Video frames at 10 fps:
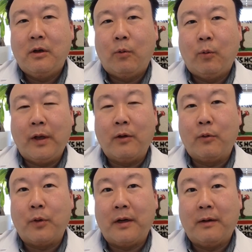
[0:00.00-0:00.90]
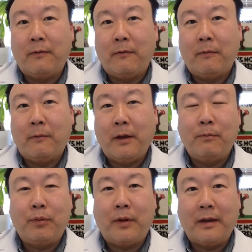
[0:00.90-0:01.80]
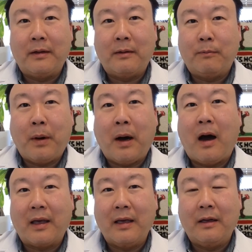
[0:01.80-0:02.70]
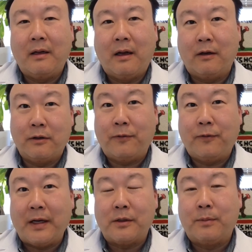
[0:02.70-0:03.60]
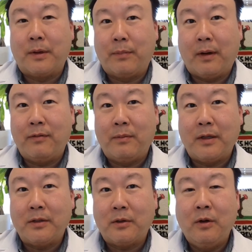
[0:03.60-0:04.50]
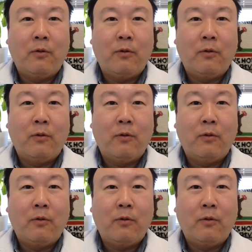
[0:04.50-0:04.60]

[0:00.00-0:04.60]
We can create a implant pocket under the fascia but above the muscle.